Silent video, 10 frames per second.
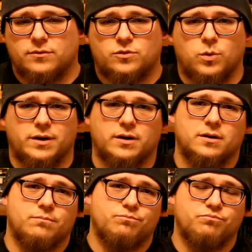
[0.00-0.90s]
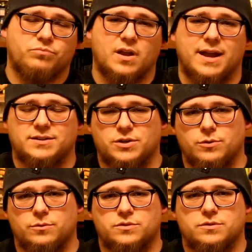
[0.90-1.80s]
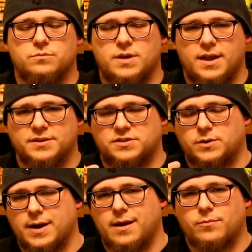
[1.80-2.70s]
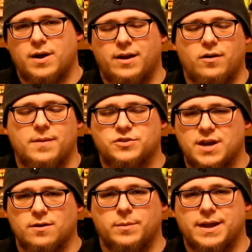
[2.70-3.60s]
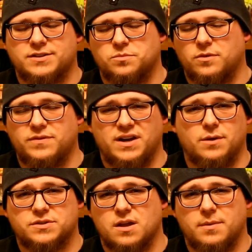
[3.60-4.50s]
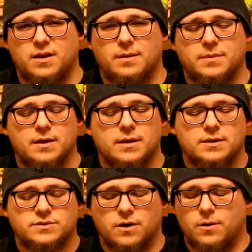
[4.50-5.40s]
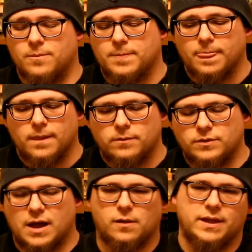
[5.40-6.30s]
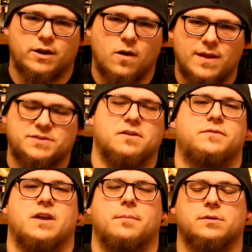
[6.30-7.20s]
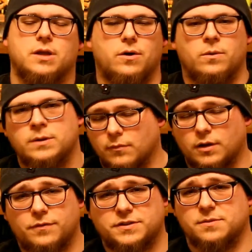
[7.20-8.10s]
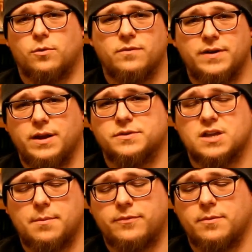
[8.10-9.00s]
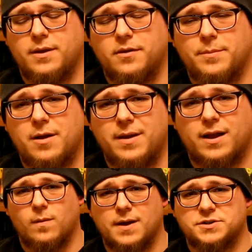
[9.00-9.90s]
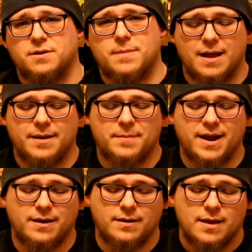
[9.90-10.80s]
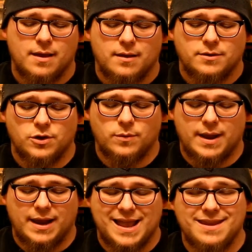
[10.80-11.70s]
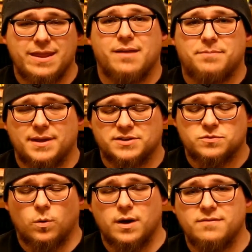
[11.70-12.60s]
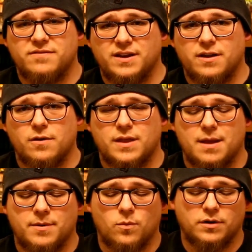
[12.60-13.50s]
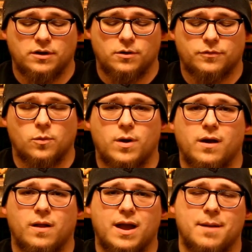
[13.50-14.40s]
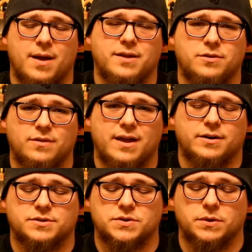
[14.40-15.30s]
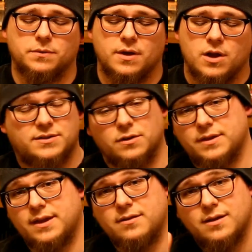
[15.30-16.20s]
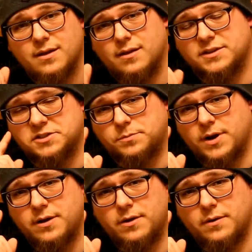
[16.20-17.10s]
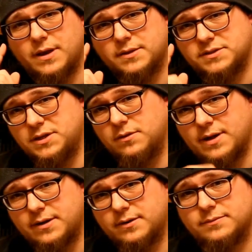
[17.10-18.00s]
Twitter, iTunes, Instagram. Right here on the channel, we got some more videos coming up. So I'll link all that stuff down below. Look for some more videos coming from me about collection. I might do a in-depth PS1 video that I've been wanting to do for a while. I might do that here soon. Until then, this is Brando, and I'll see you later.